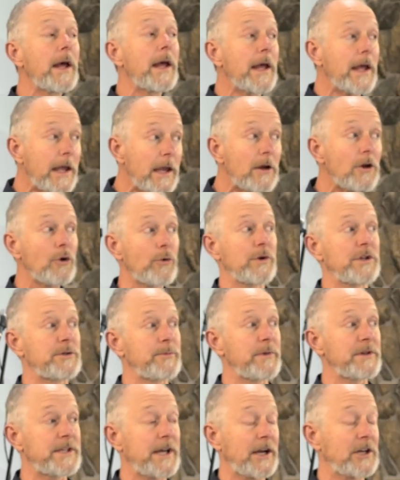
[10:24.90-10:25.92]
Hinduism
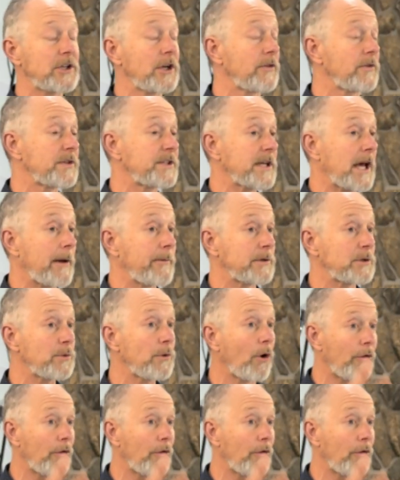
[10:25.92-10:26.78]
is actually the same as well.